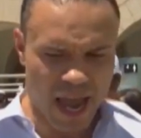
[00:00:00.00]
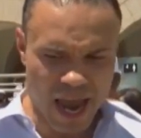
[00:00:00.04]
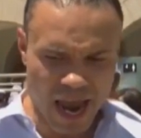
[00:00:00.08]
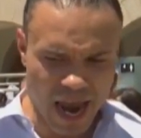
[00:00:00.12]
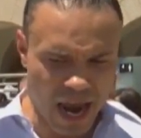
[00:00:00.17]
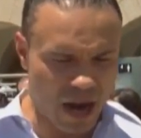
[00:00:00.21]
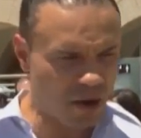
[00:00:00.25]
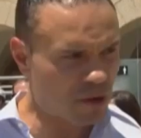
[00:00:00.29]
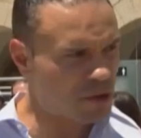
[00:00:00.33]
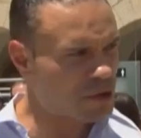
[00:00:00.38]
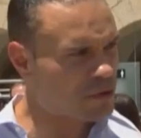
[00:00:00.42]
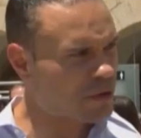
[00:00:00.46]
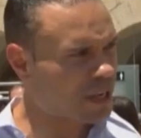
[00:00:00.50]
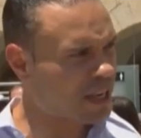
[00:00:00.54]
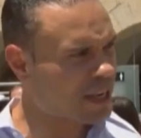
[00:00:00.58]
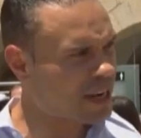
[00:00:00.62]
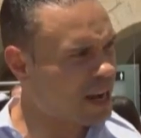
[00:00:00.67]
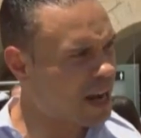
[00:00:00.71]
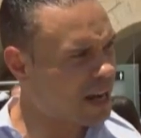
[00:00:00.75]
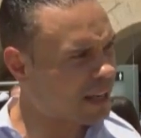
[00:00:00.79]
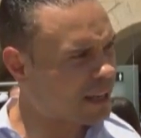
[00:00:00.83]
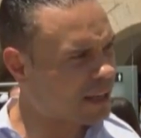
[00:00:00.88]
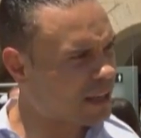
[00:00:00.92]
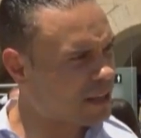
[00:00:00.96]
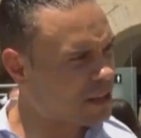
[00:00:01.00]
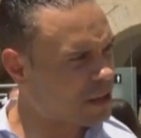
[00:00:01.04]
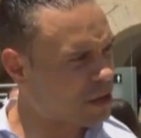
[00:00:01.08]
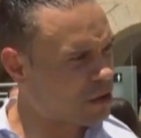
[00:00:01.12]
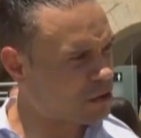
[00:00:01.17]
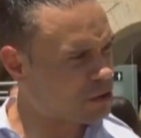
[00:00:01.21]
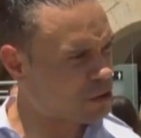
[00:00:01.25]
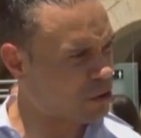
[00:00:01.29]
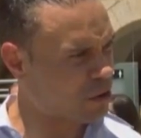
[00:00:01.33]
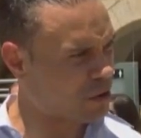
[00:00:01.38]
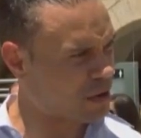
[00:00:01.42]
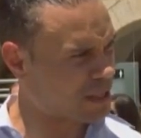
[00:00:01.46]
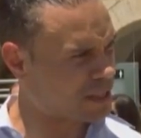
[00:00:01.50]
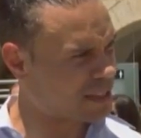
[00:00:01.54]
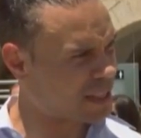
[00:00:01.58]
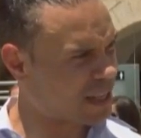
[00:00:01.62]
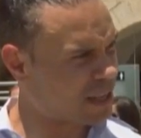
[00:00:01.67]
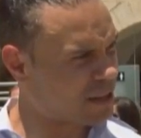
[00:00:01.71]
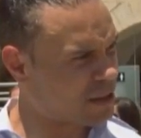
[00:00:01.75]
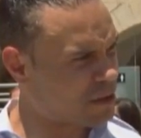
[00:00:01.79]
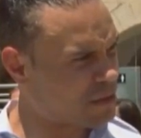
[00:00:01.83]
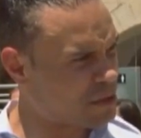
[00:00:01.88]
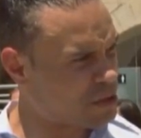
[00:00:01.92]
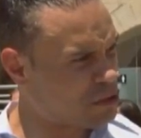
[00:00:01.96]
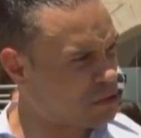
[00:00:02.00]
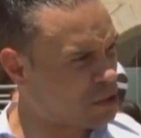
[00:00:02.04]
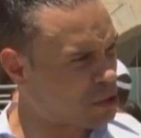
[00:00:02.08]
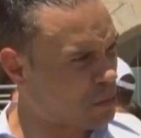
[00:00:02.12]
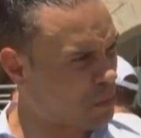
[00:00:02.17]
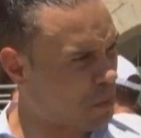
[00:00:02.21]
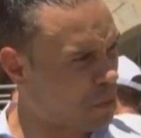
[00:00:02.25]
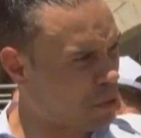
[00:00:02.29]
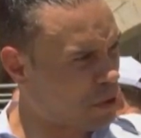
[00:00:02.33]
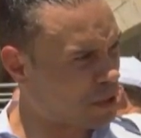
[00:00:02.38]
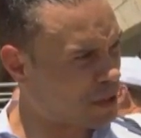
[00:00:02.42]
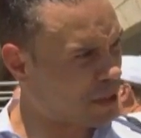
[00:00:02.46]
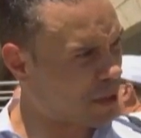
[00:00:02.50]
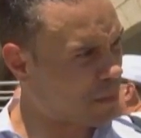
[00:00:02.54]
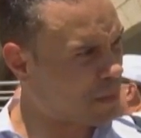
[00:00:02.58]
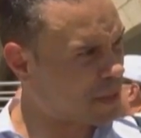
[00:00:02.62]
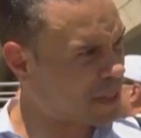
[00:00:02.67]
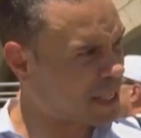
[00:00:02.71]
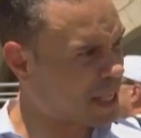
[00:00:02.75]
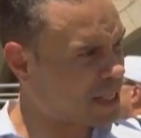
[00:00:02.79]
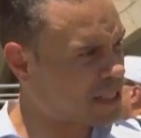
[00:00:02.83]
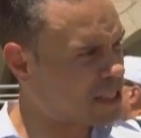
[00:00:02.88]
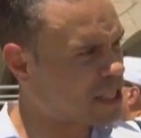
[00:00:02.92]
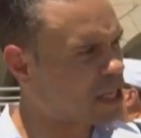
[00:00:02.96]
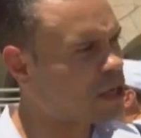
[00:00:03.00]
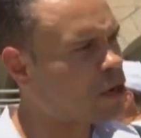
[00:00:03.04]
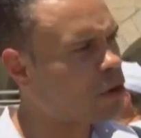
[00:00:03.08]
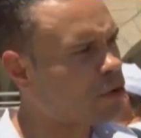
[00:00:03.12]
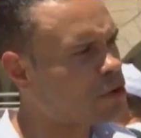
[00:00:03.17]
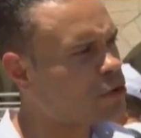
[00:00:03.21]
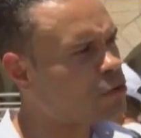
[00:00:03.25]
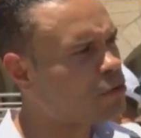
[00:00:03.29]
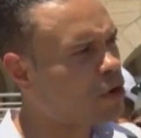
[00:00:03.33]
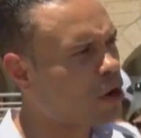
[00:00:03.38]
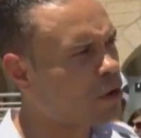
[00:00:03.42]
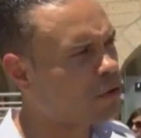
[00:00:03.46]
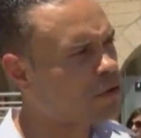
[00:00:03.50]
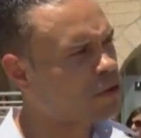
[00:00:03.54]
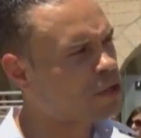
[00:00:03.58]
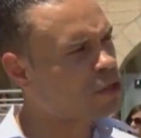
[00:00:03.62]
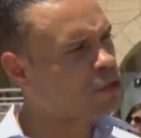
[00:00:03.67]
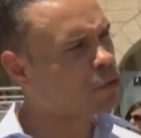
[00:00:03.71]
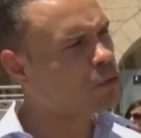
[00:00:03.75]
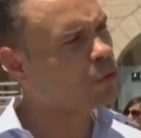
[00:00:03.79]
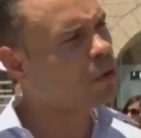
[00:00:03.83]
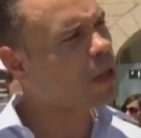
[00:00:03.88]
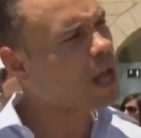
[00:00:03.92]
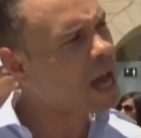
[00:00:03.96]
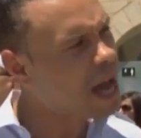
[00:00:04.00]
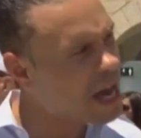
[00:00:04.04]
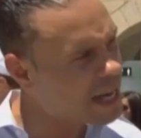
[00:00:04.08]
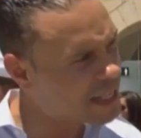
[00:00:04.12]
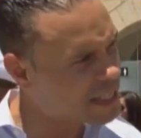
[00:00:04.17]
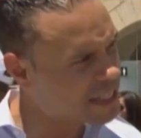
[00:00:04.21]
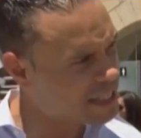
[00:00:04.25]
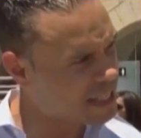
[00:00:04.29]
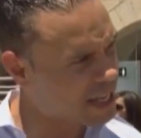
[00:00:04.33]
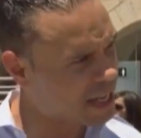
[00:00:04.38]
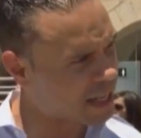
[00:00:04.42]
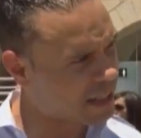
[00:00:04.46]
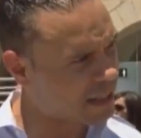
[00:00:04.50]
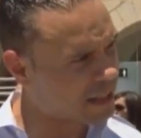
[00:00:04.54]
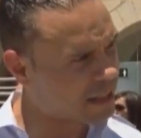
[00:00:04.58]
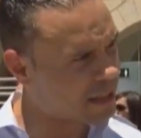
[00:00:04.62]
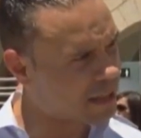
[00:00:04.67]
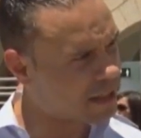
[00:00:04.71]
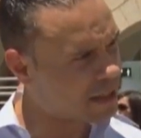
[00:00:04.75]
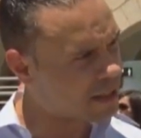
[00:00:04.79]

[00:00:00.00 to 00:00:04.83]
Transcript: How you can knock on their door and tell them you support them, but then say, no, you go to the school I say.